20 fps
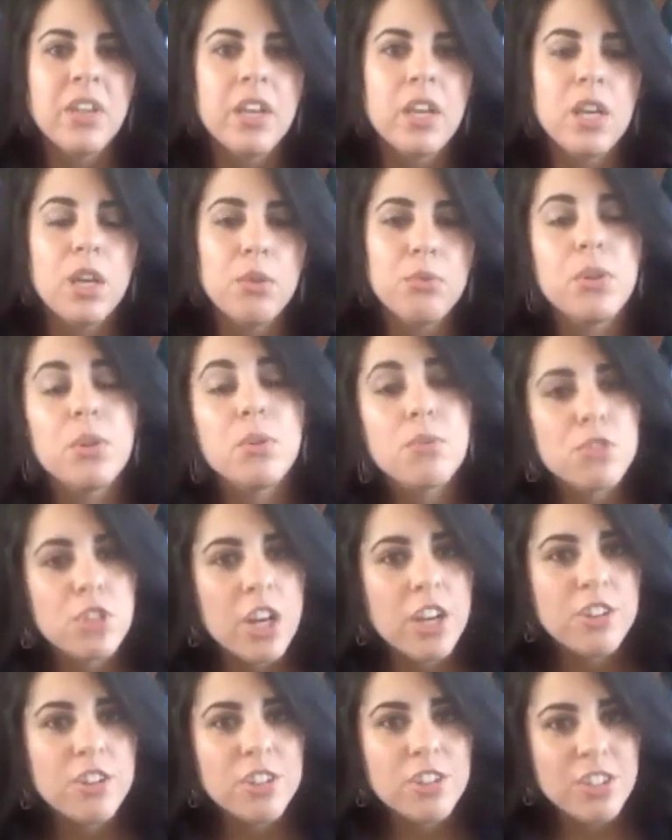If you have
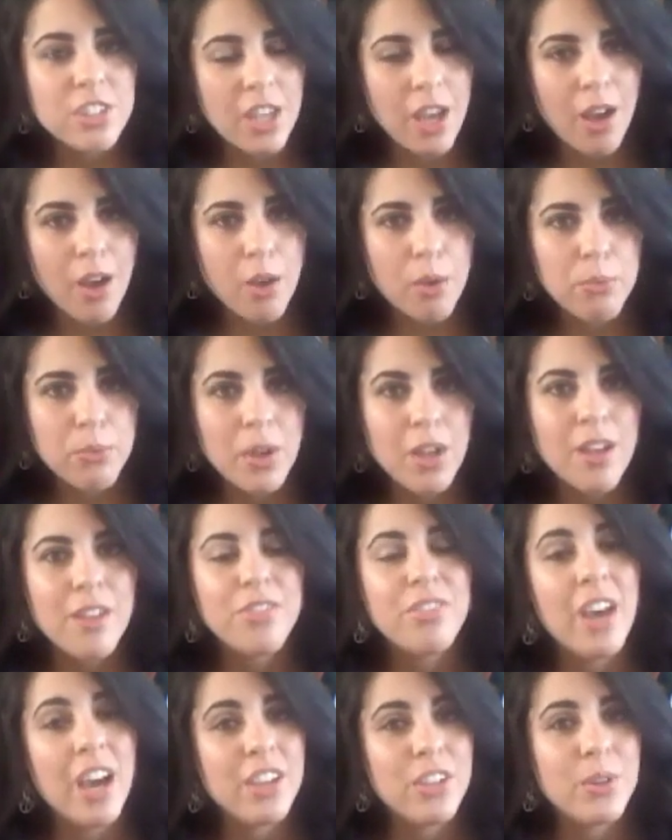trained yourself
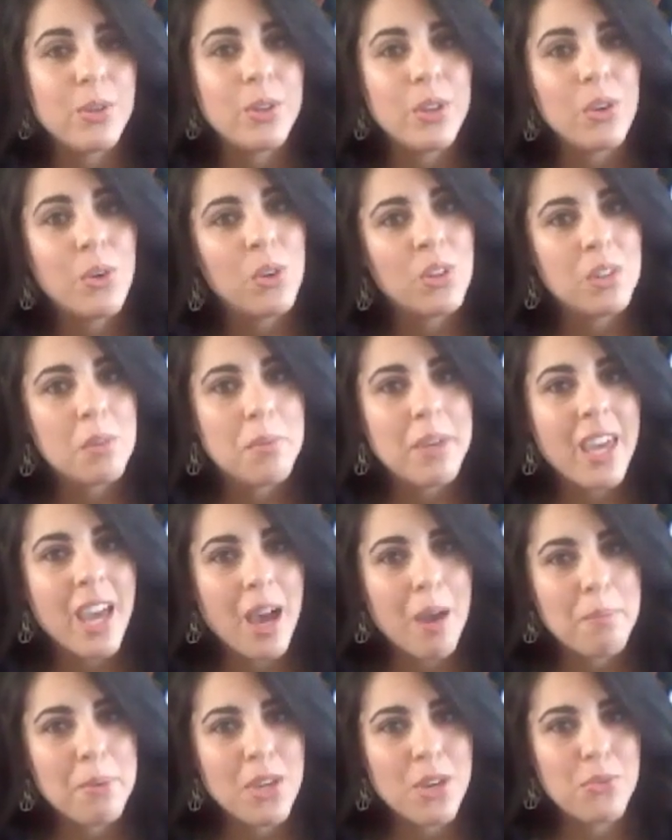that you can only be
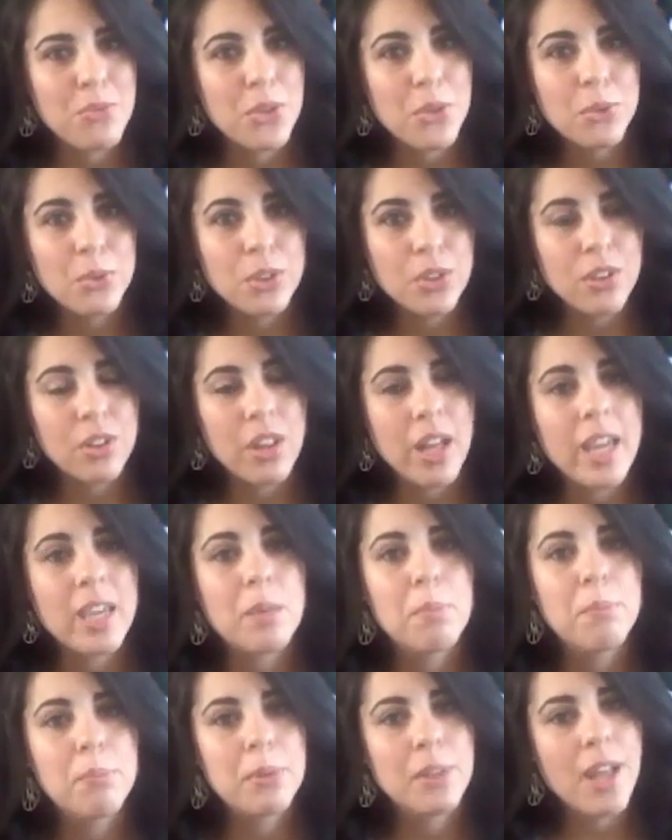happy if you look like
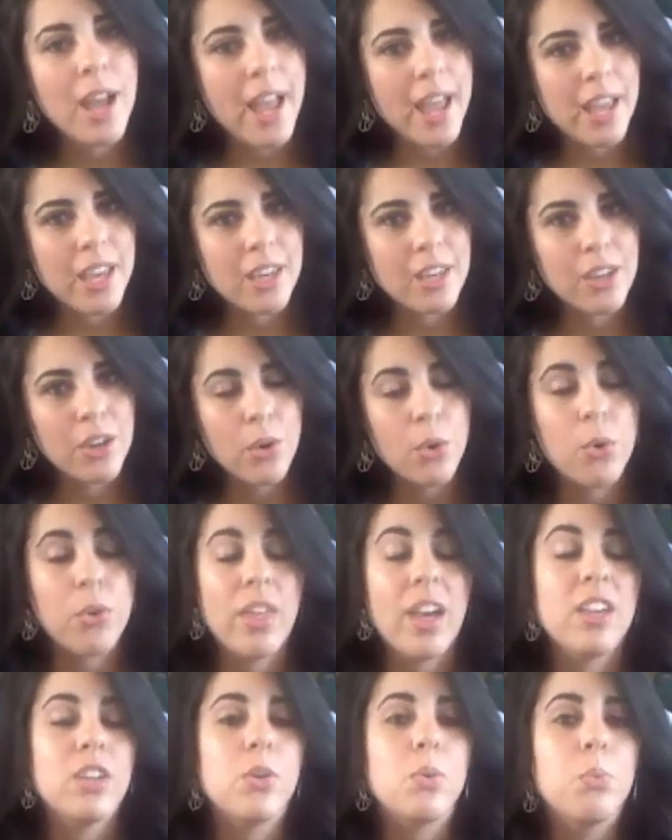blank, or
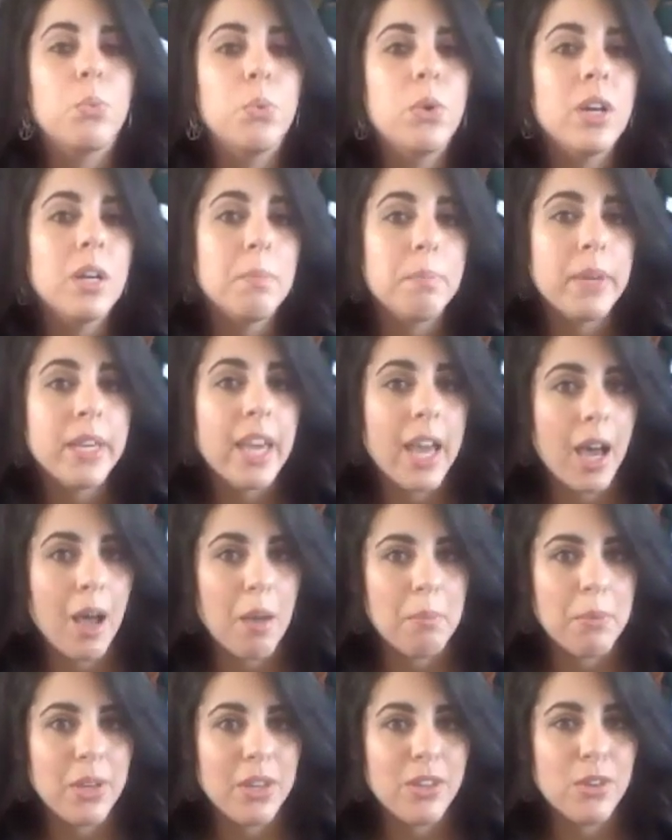that you would be
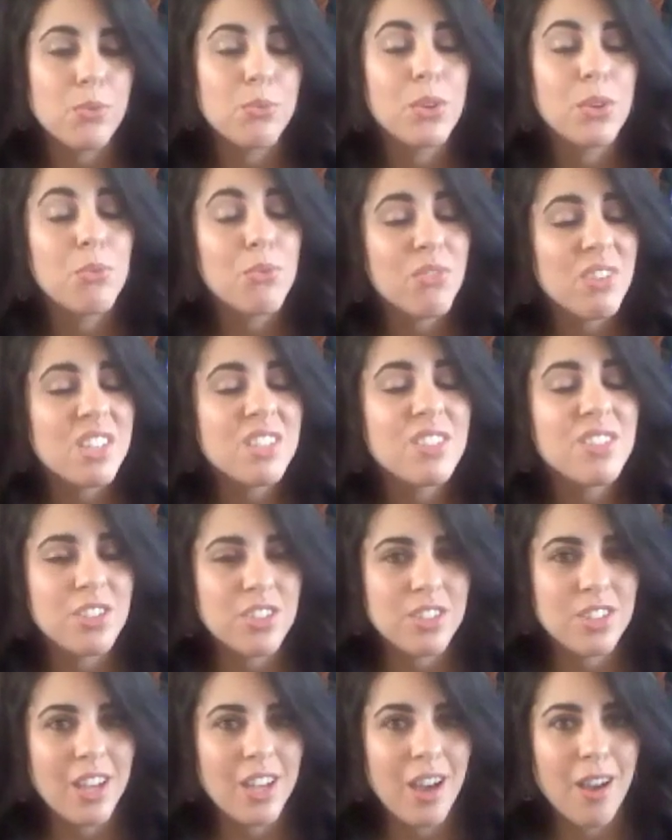happy, you've convinced
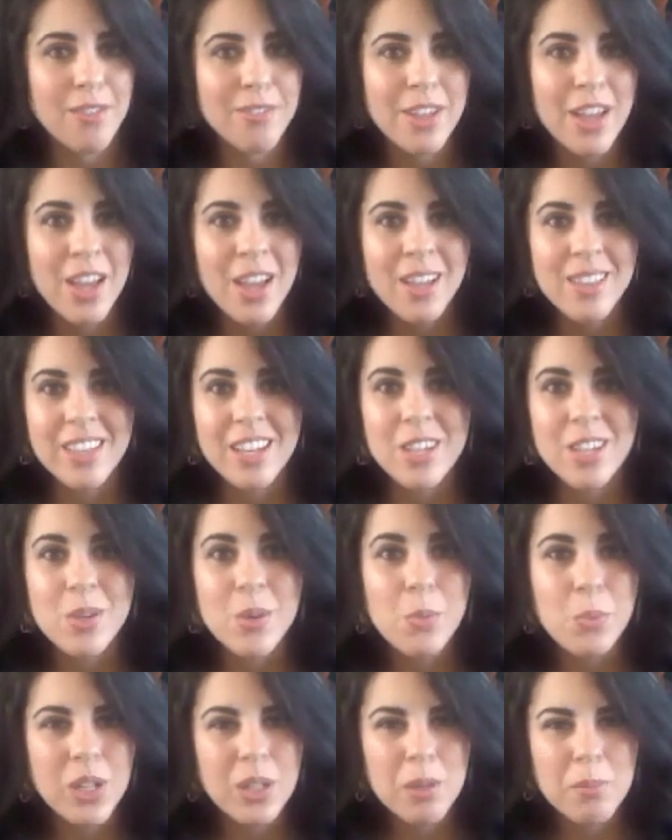yourself that
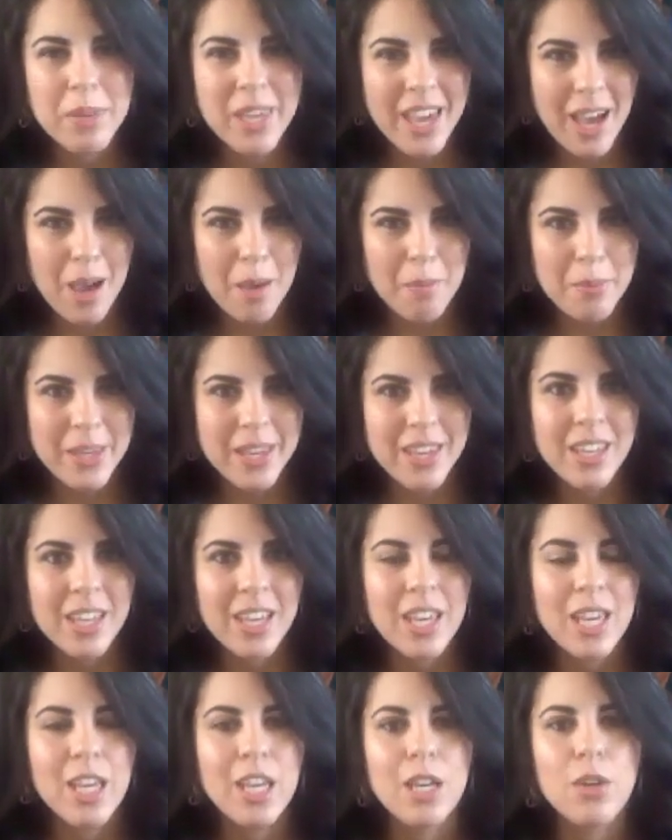you will be happy
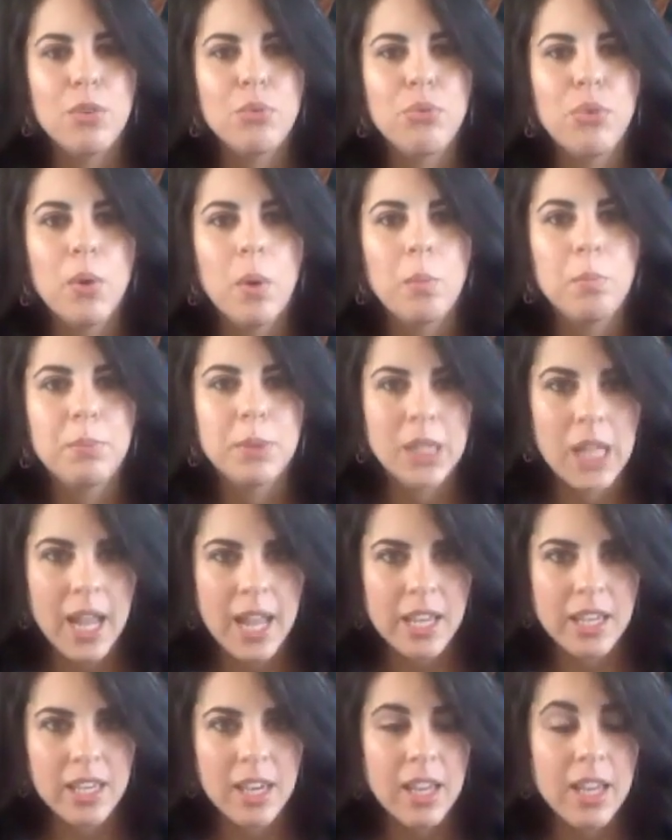if
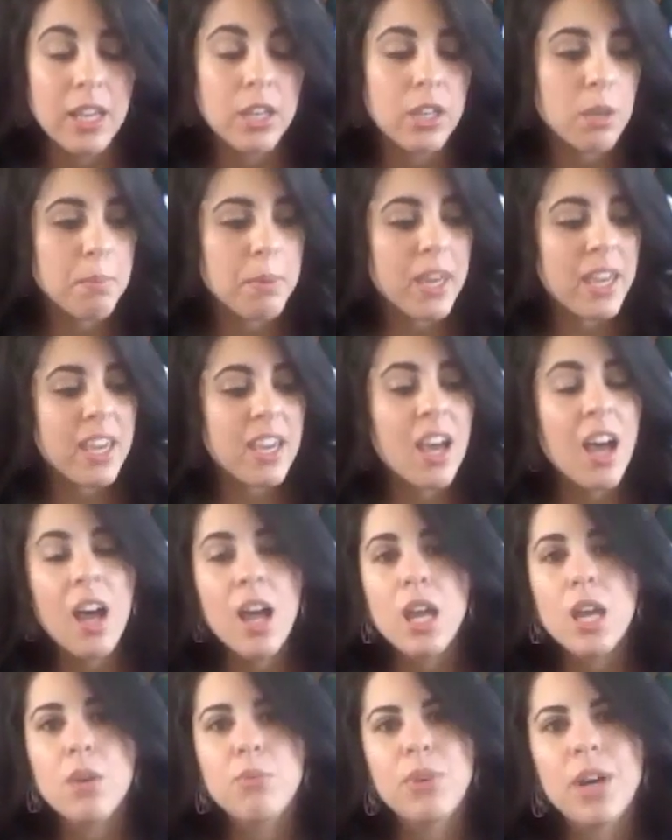blank. It could be
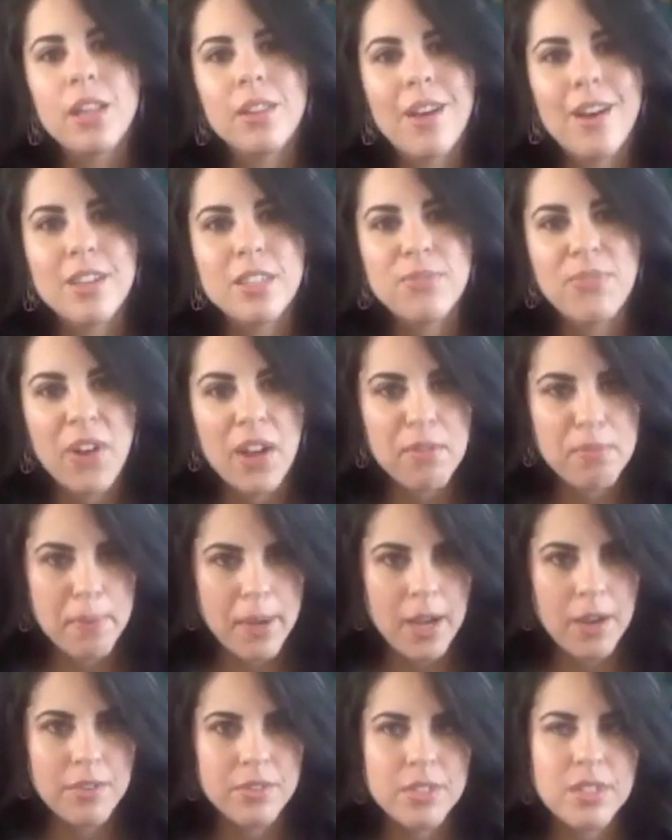if I lost 5
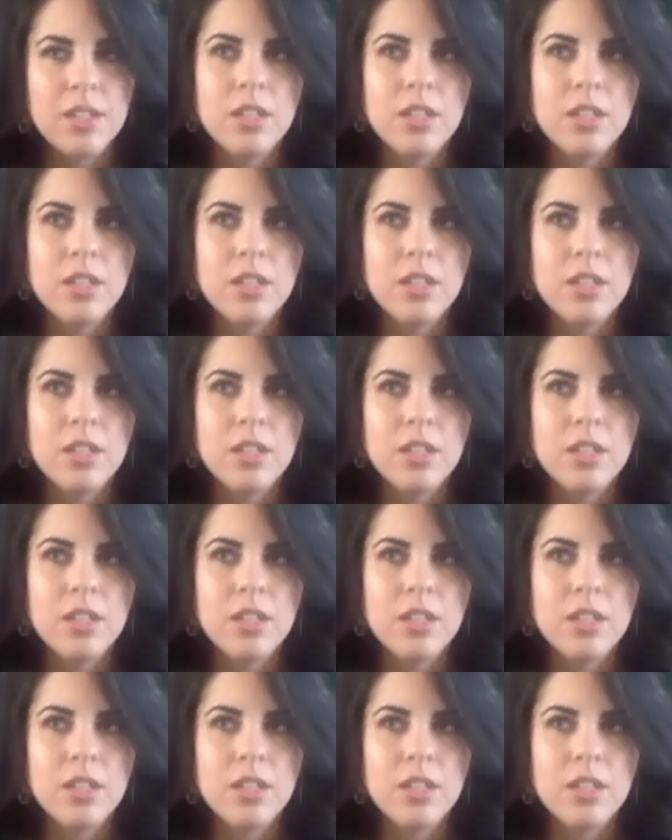pounds.